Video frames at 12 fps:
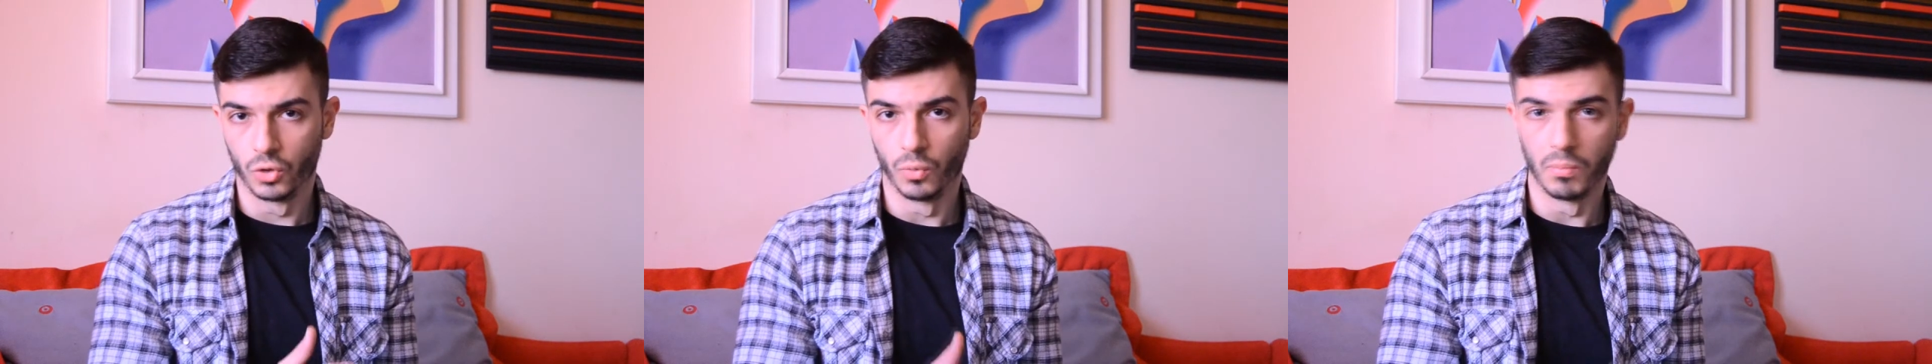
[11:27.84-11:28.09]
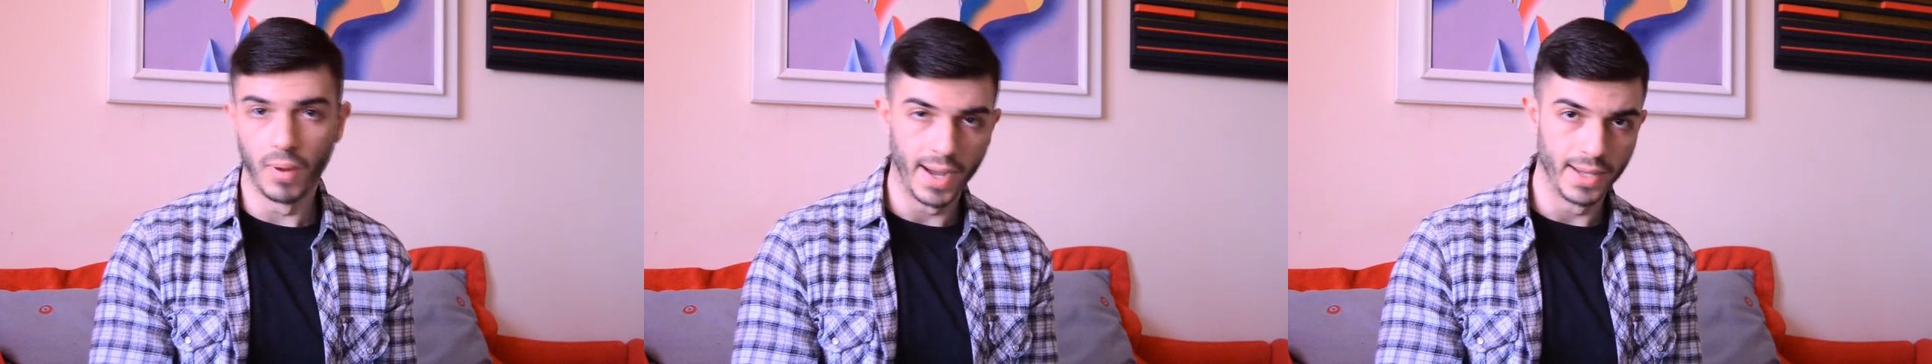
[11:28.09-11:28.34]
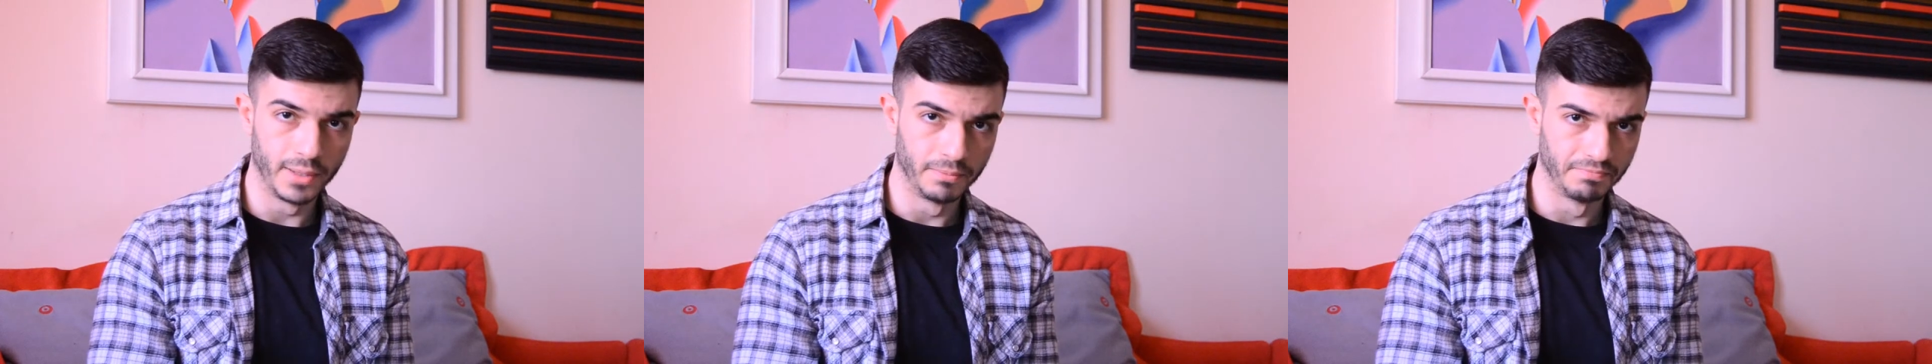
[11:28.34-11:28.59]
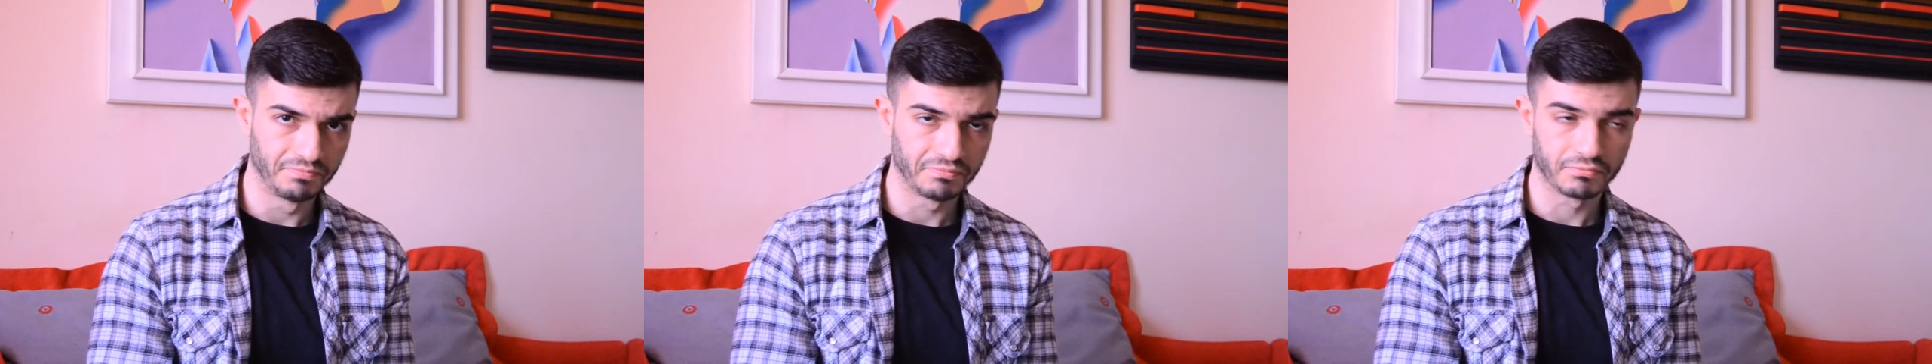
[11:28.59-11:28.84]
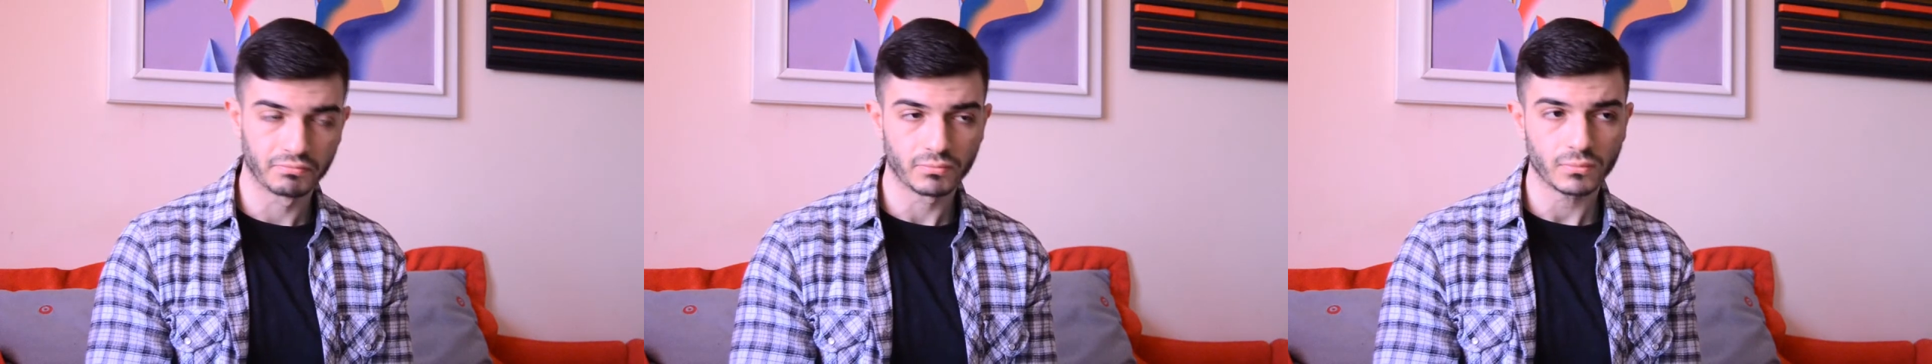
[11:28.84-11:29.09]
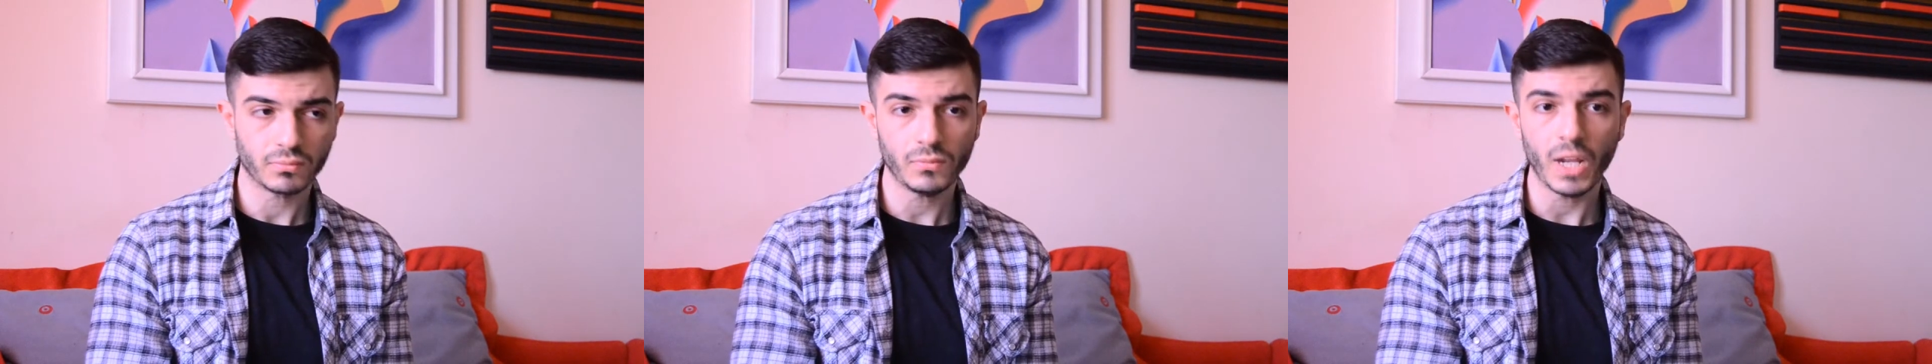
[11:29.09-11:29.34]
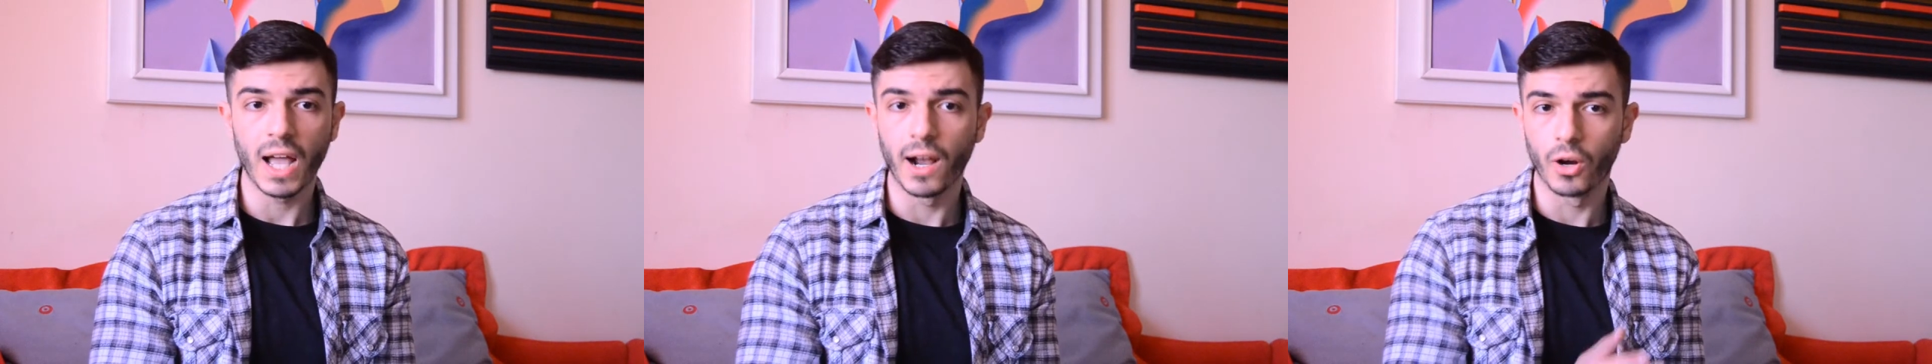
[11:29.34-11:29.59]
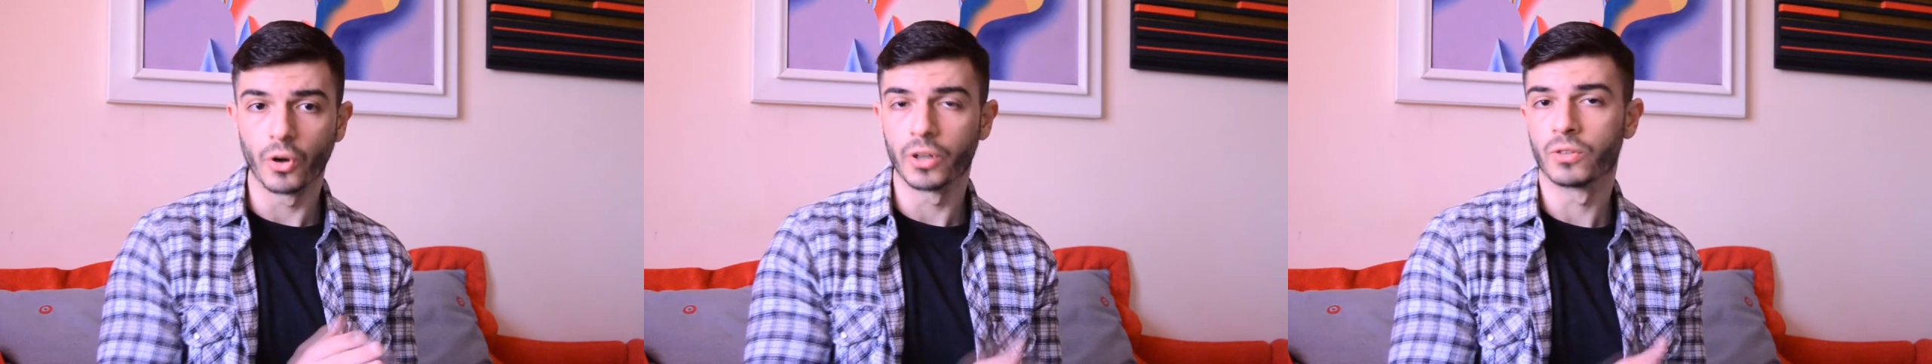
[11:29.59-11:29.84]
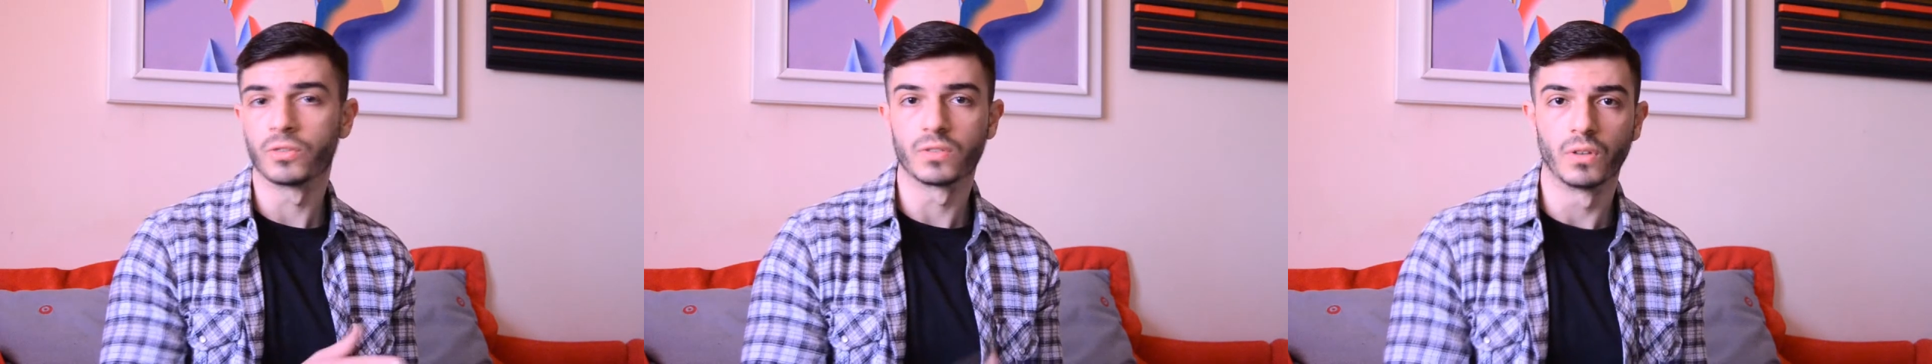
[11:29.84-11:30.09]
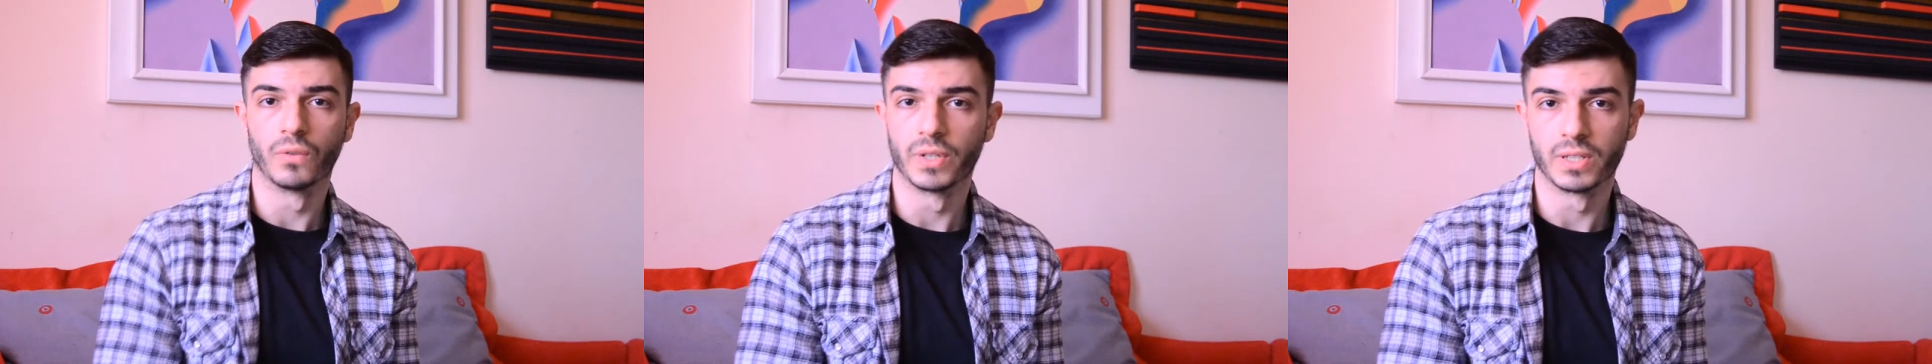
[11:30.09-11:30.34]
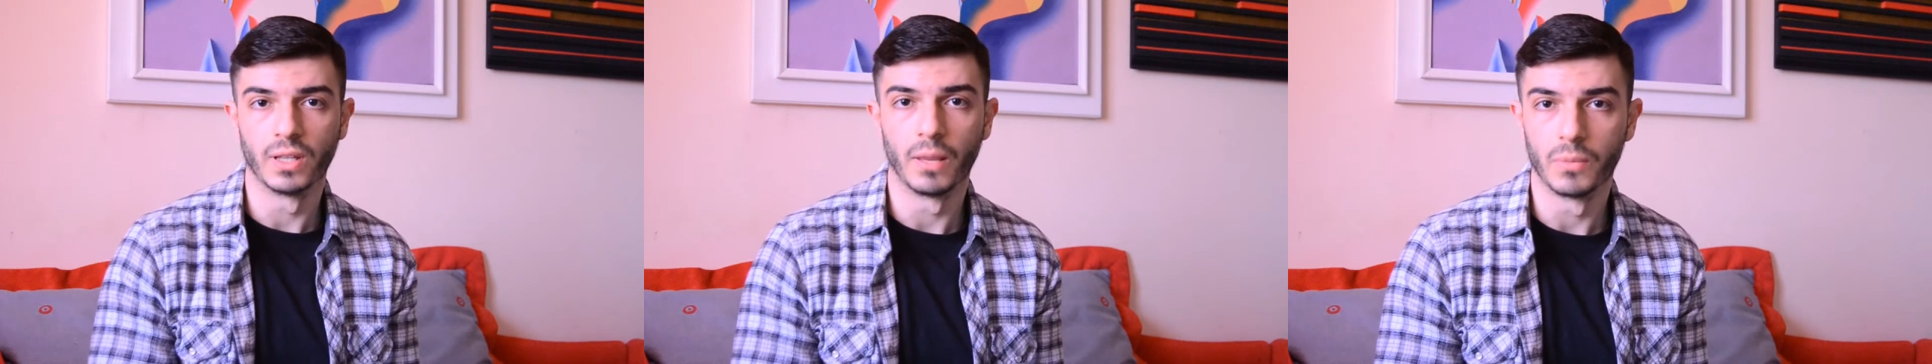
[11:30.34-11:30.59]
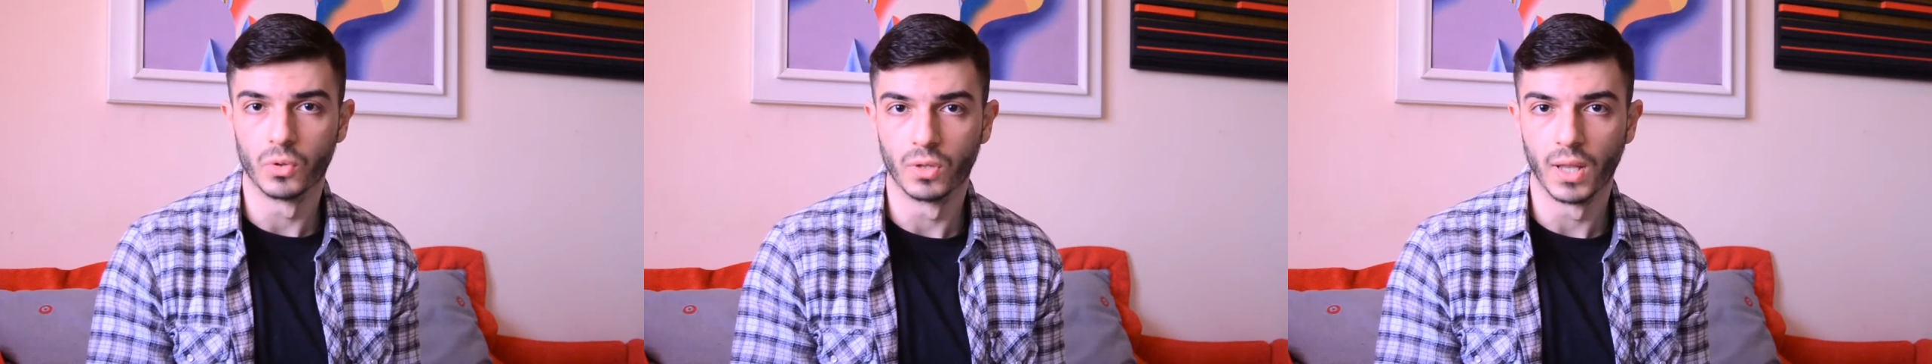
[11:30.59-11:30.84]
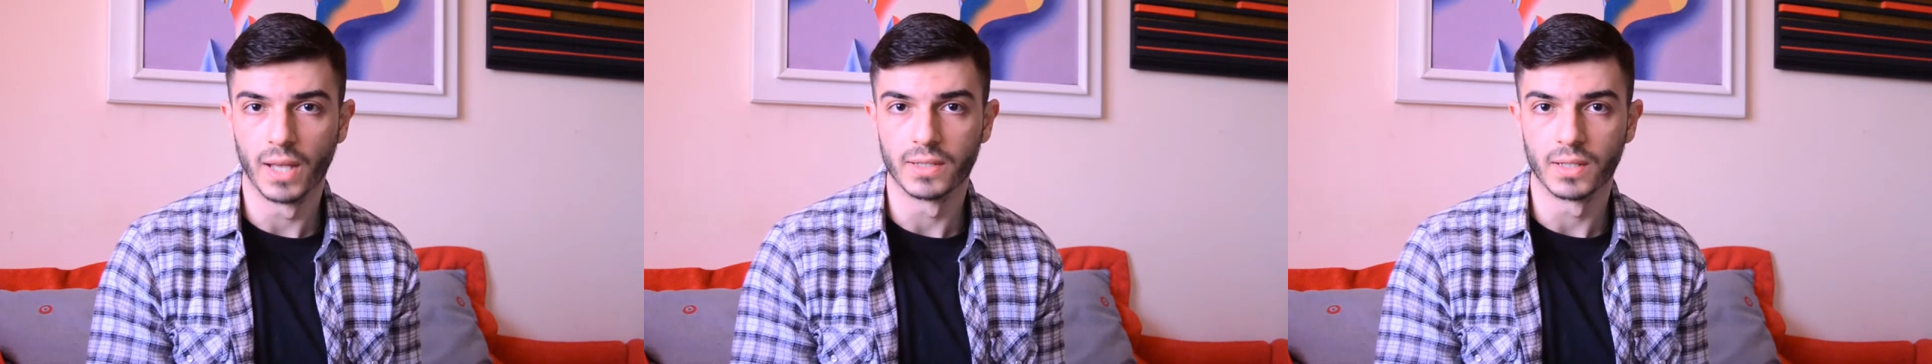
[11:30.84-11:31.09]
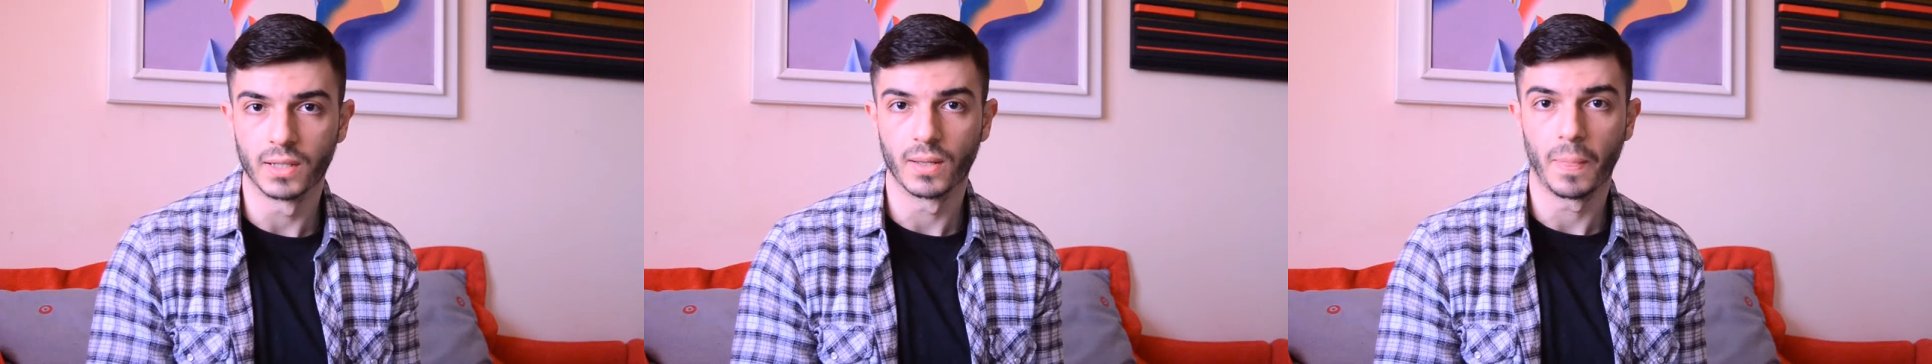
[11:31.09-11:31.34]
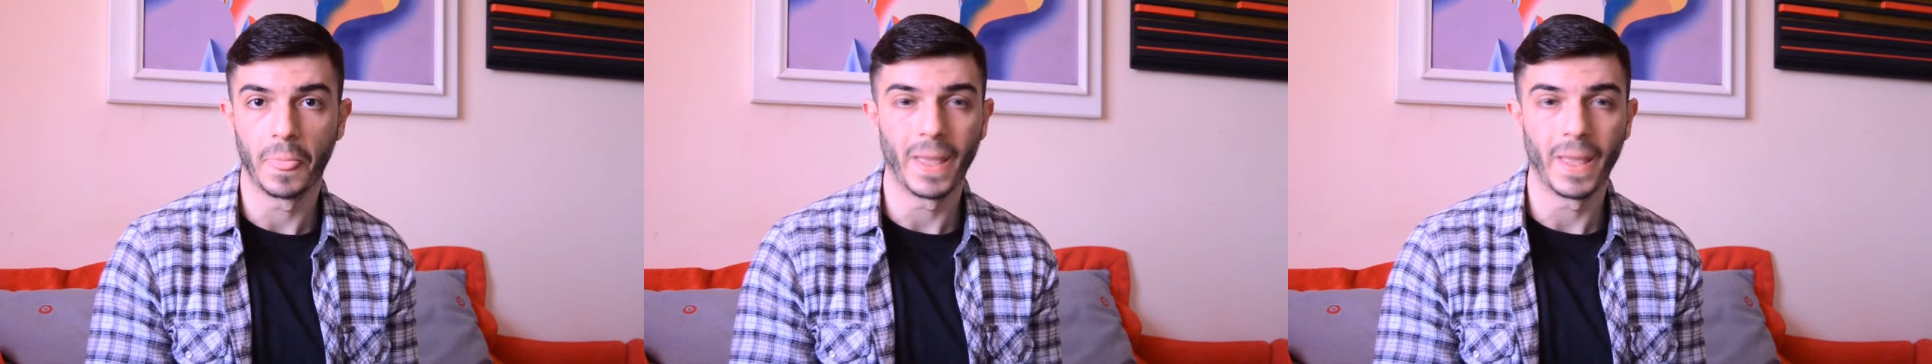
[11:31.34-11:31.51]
to buy according to the surface that I'm utilizing.